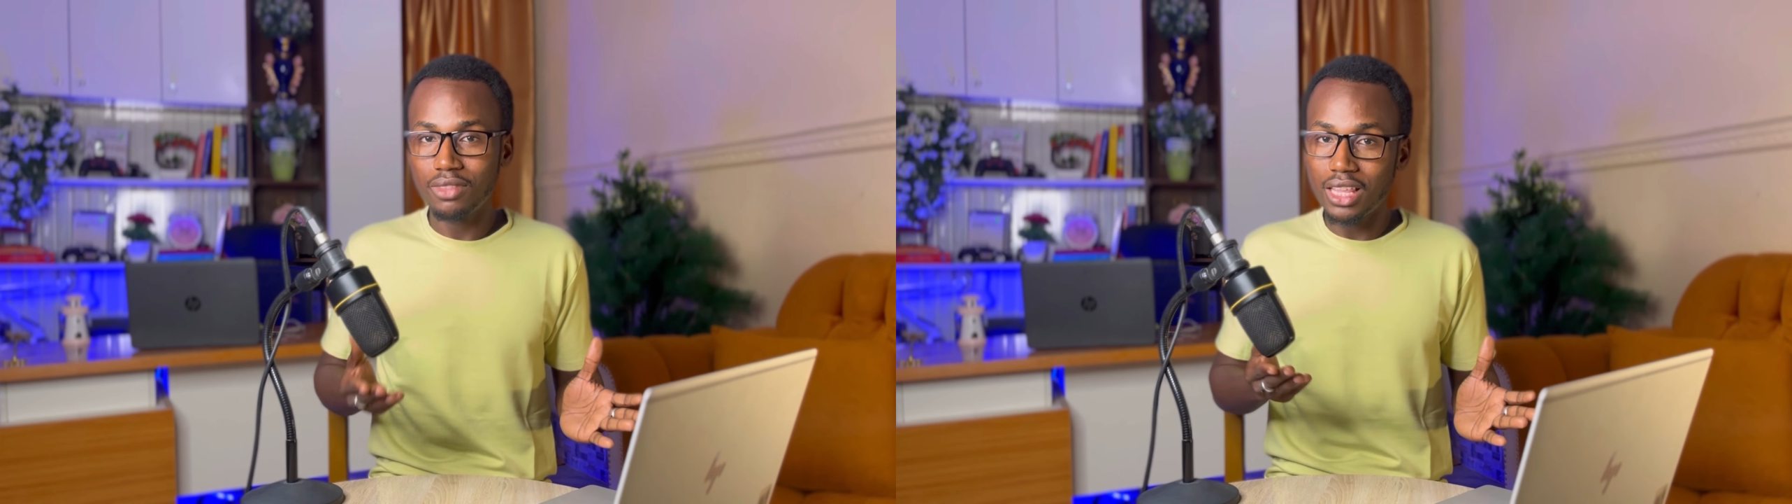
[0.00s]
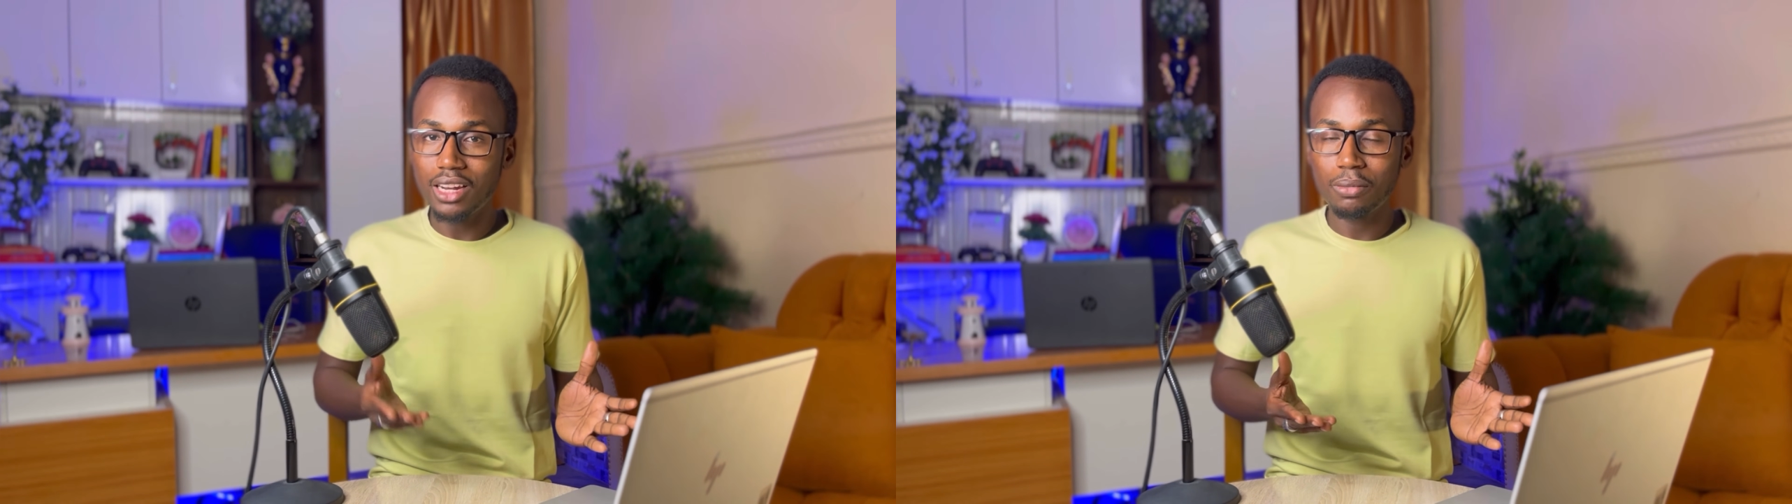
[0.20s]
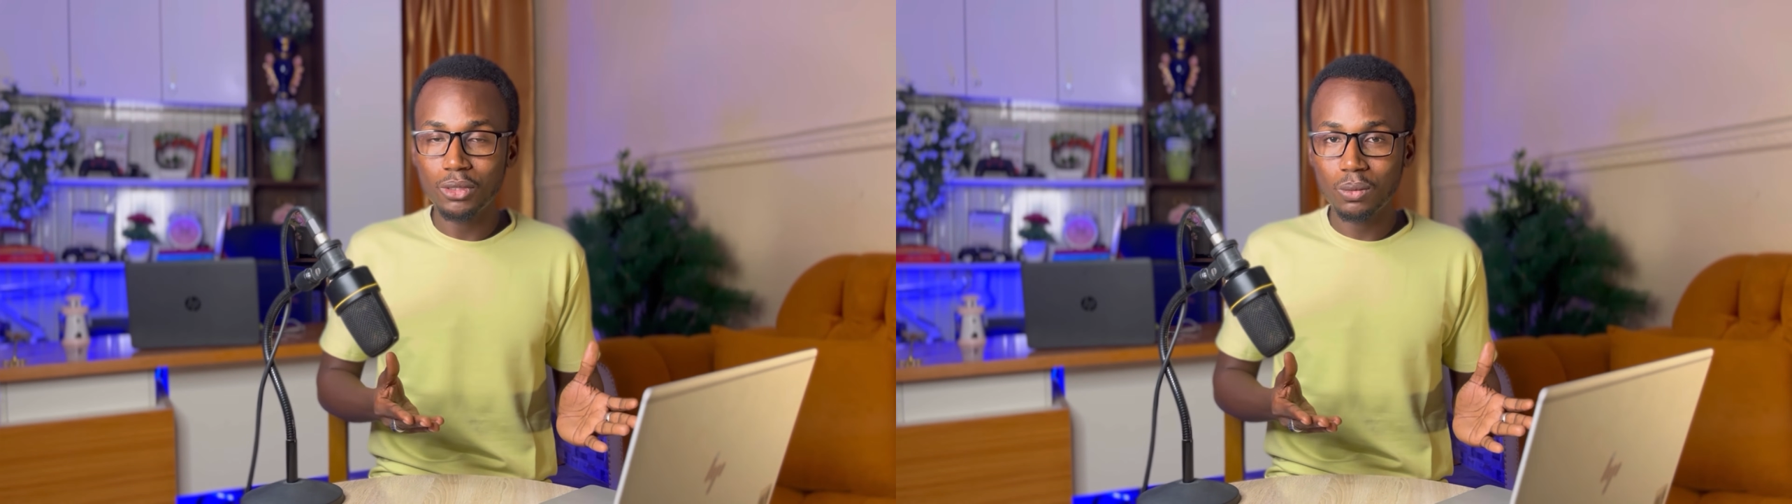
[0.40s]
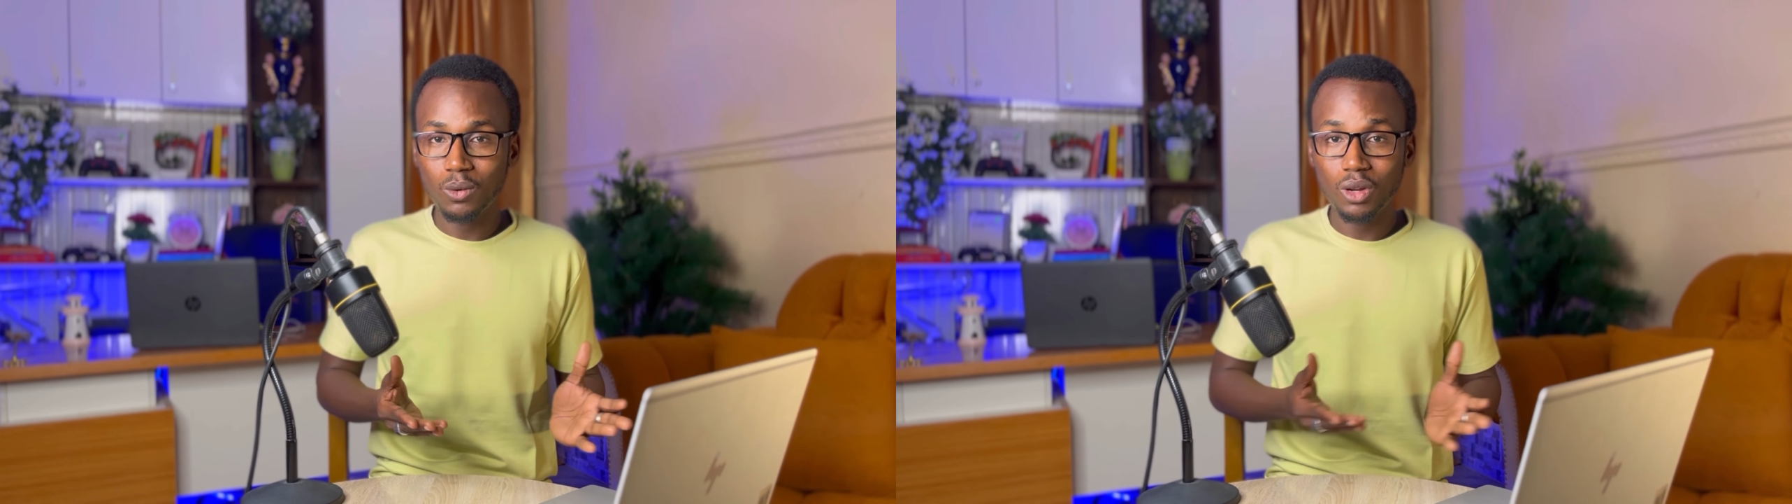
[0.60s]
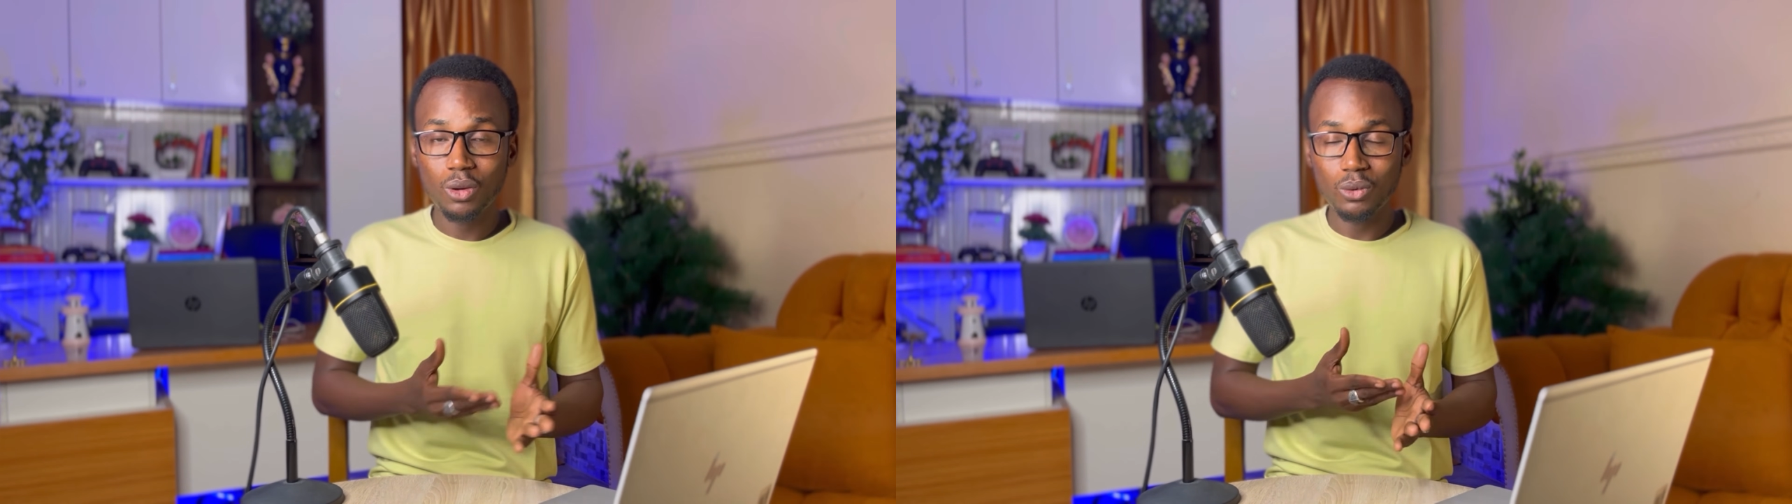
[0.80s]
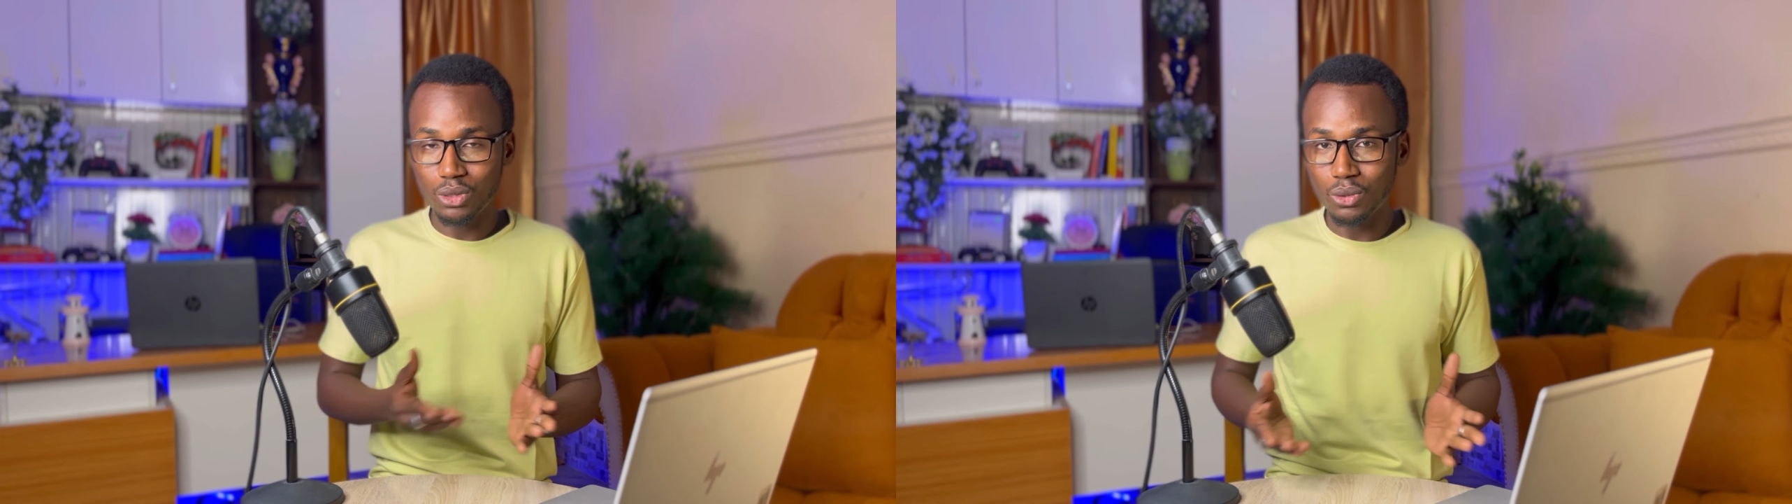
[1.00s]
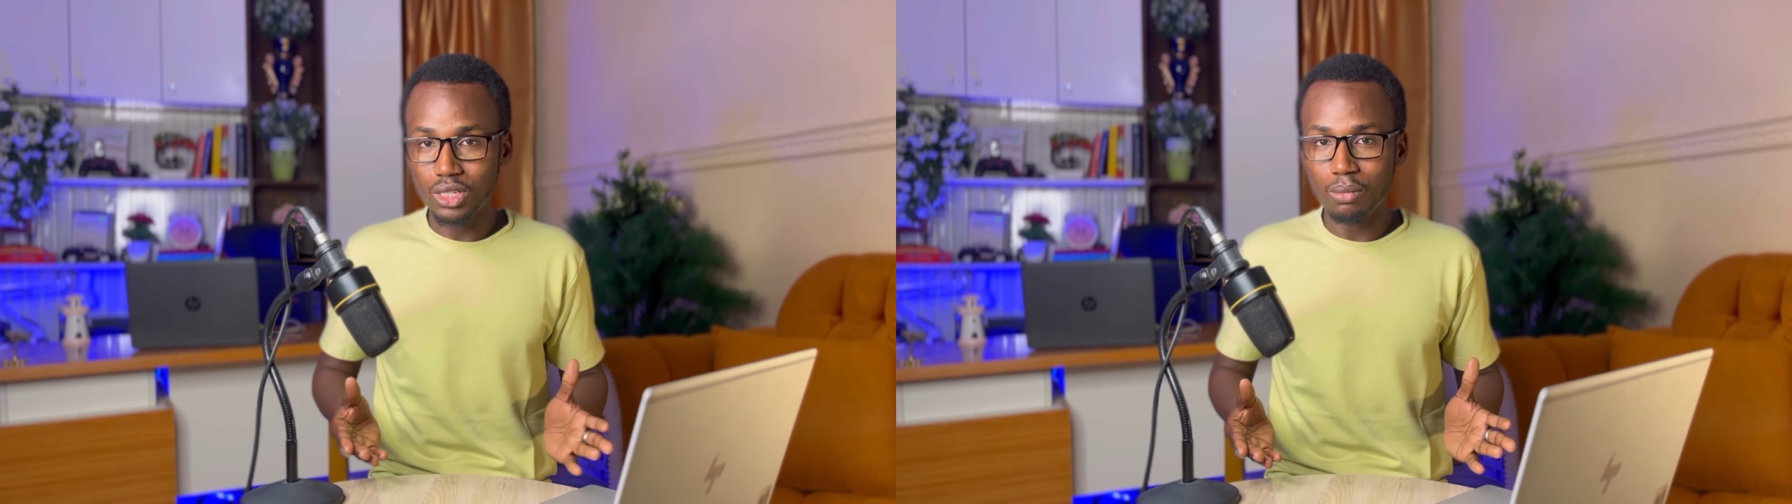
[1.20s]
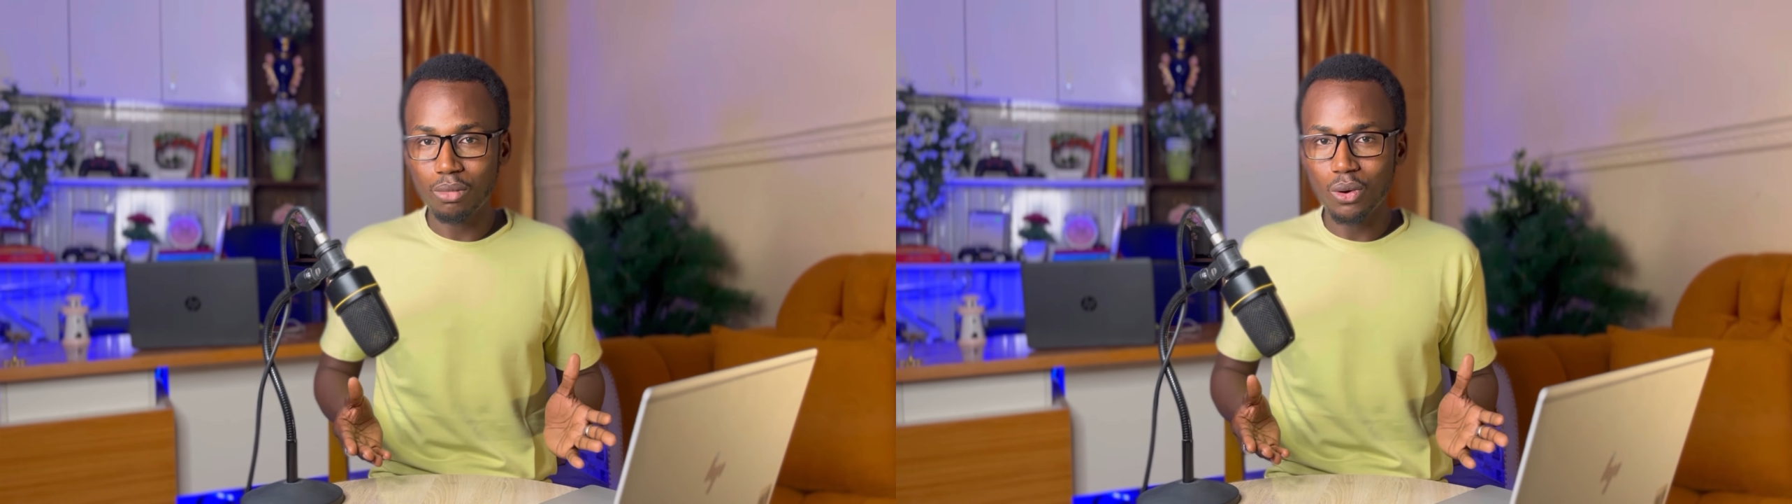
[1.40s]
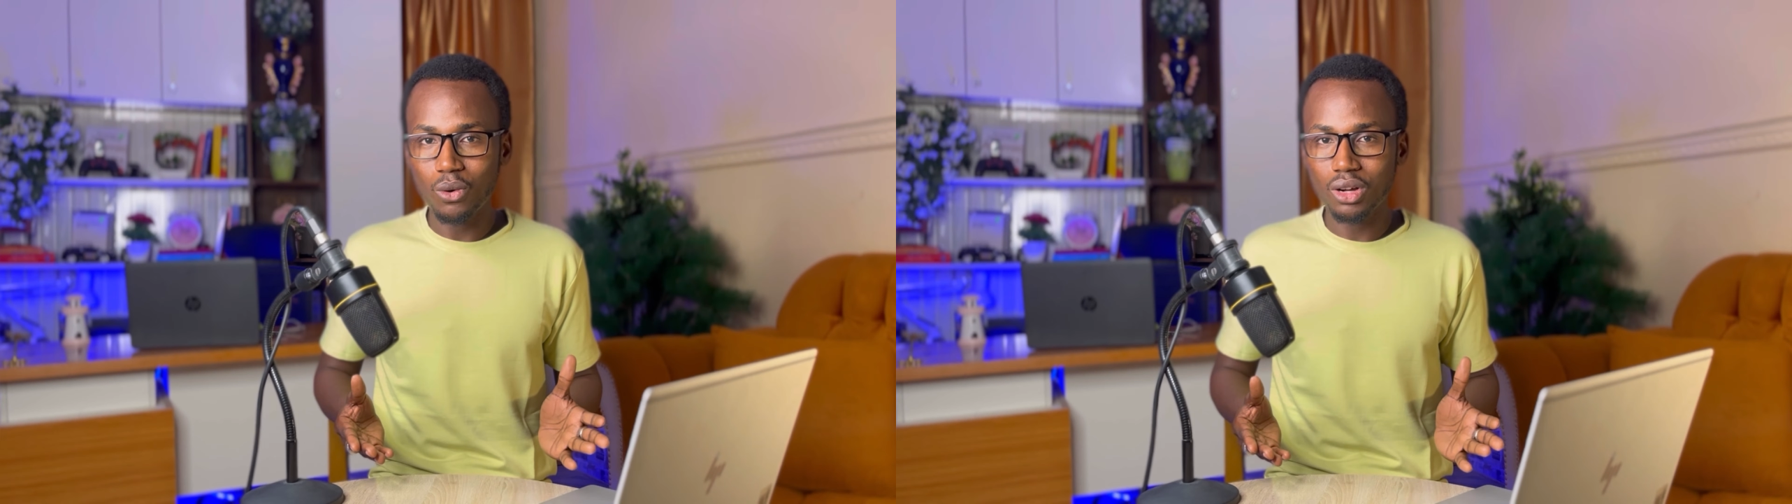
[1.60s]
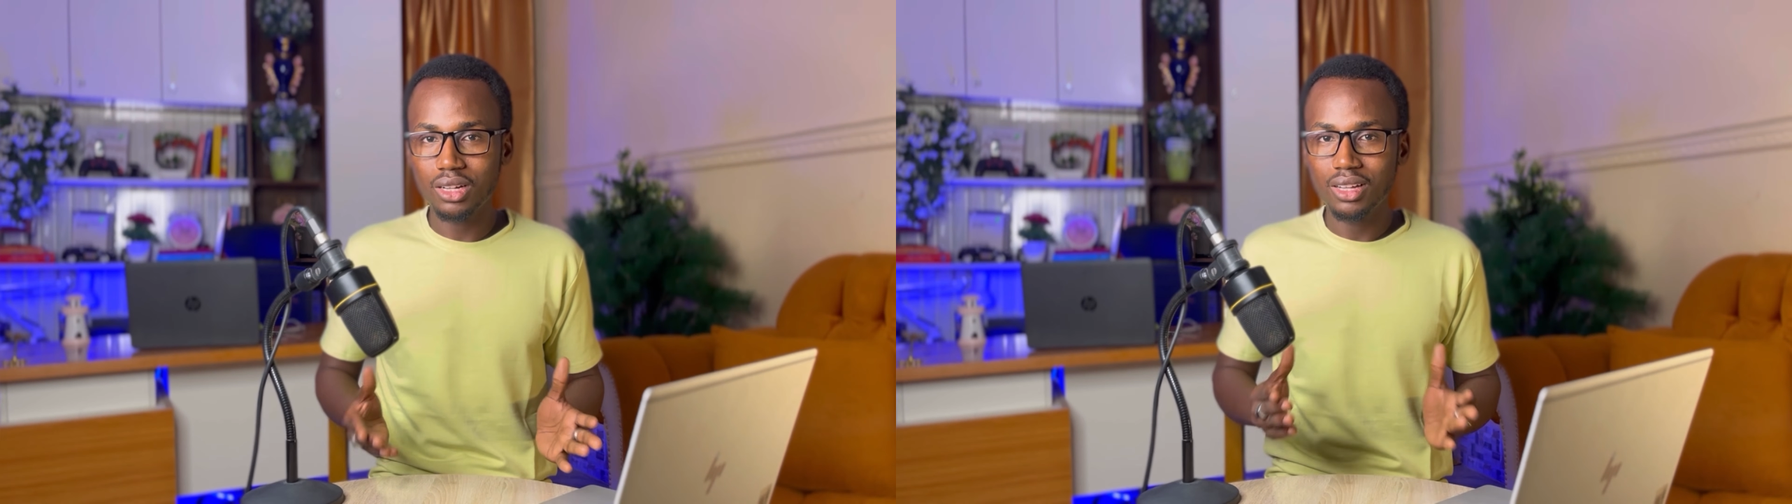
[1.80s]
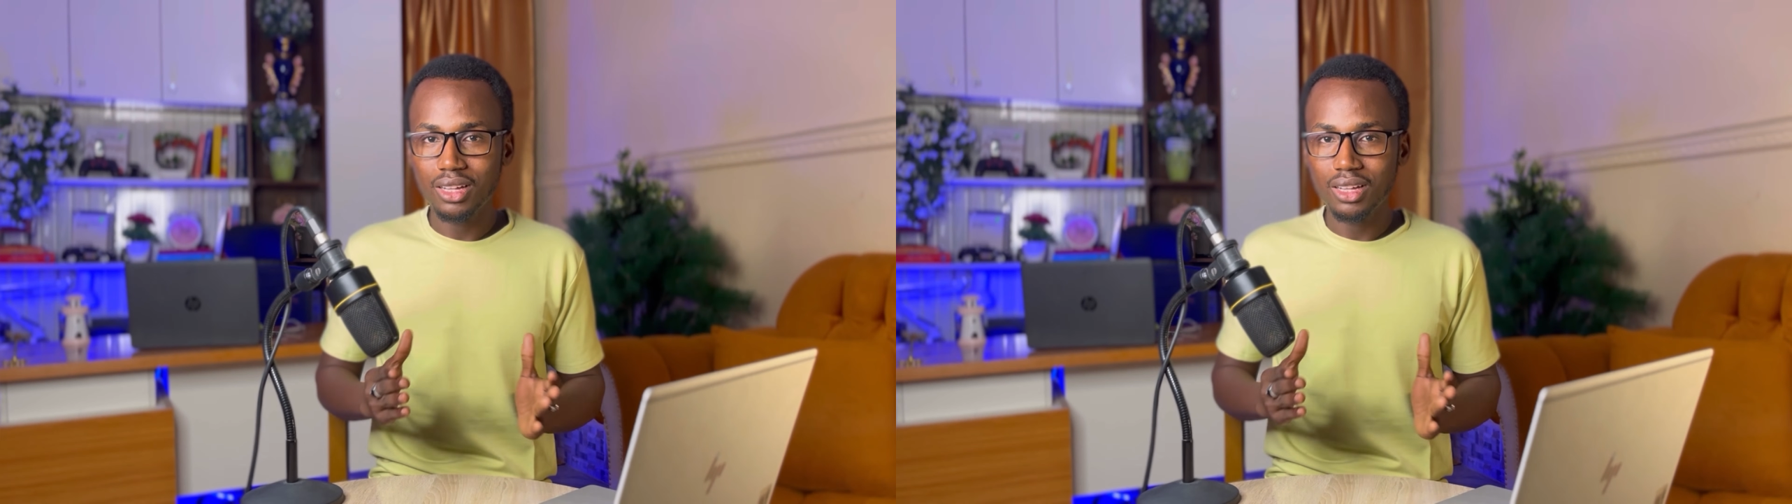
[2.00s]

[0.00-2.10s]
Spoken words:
than a portfolio with no sample work.